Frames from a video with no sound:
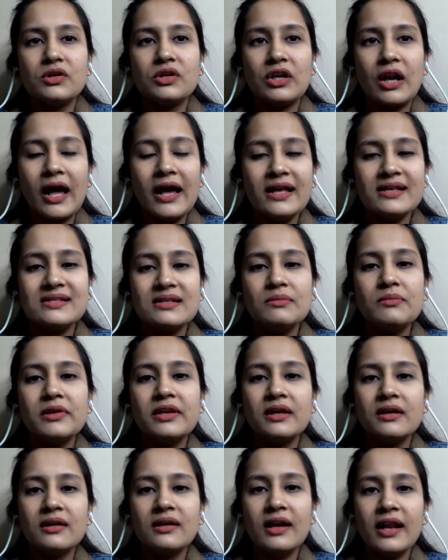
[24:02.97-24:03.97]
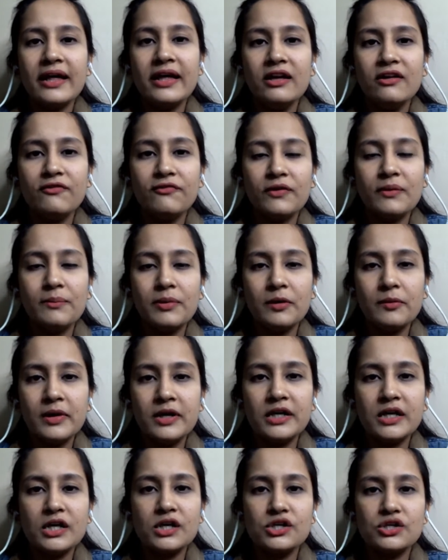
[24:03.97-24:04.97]
Try some real life
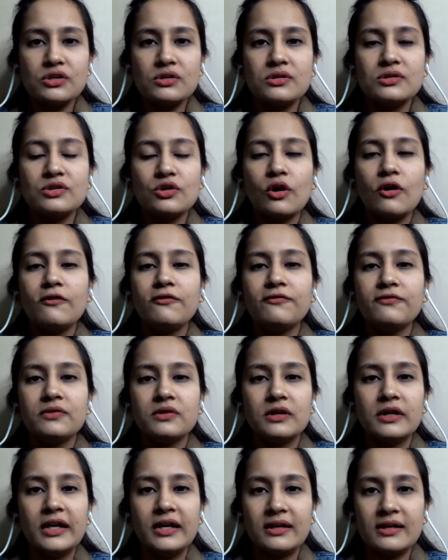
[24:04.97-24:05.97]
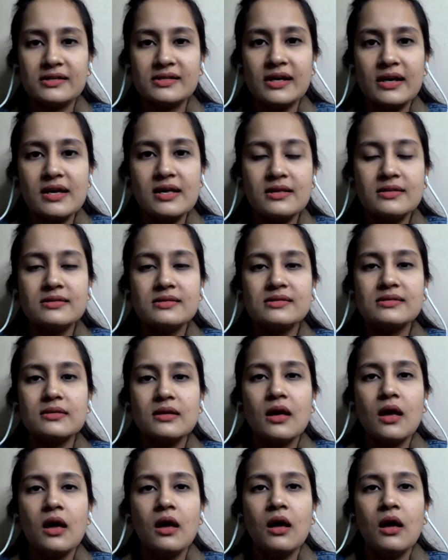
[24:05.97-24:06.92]
implementations of data science.